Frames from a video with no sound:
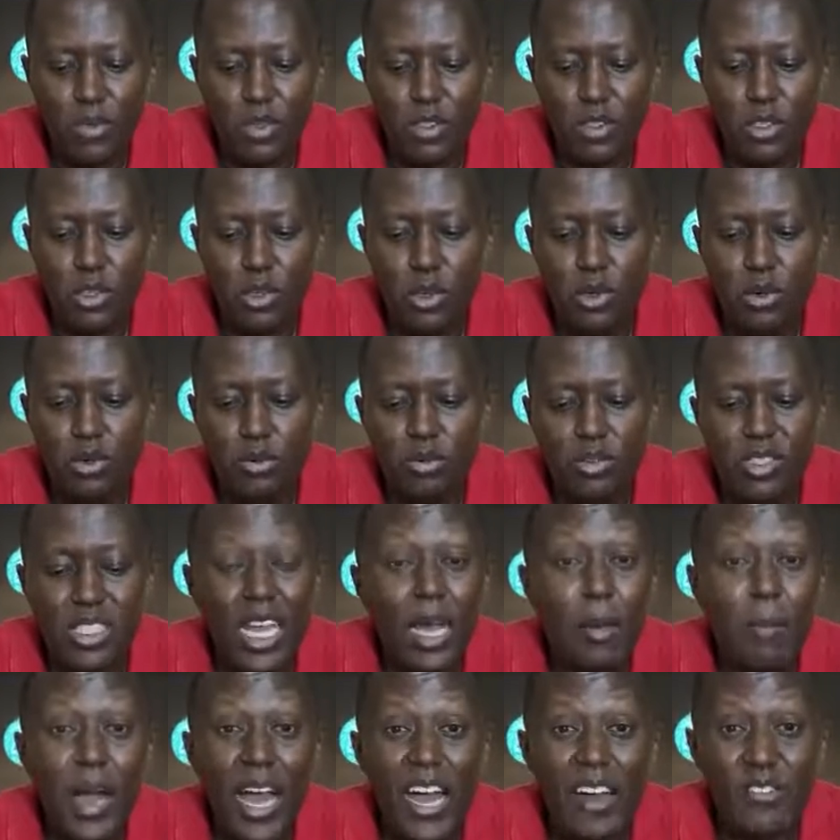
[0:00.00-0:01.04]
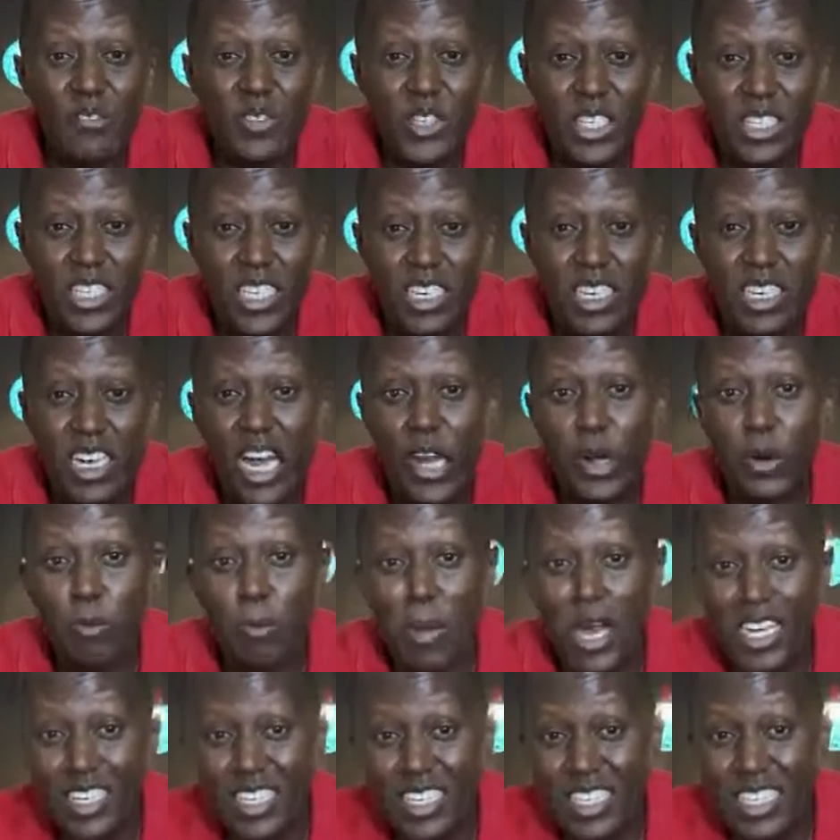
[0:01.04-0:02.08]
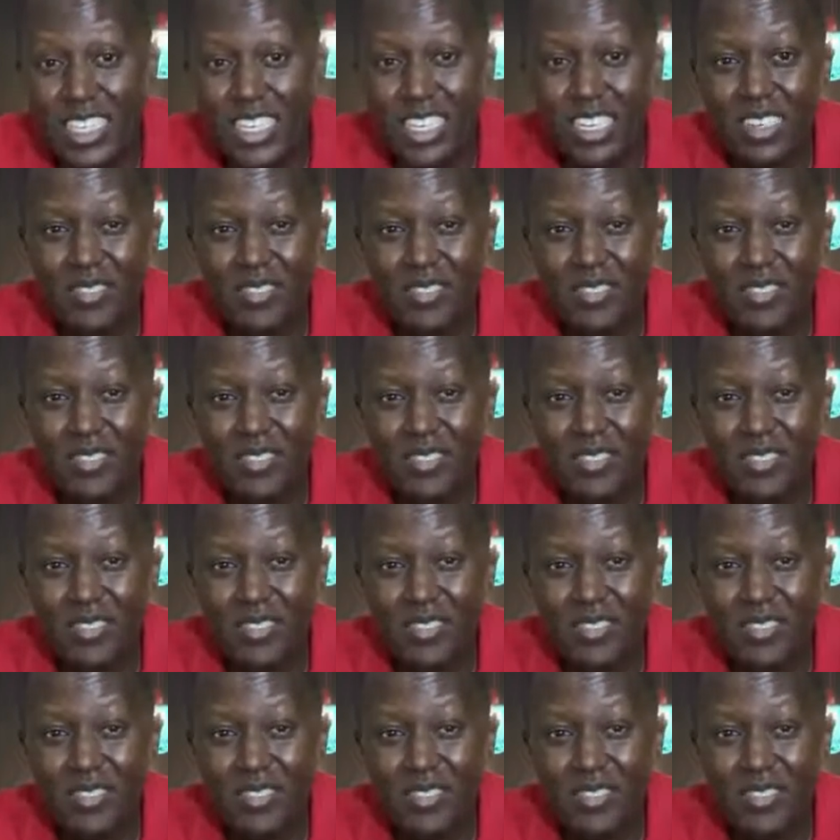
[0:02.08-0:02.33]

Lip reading: So some have written aromatic.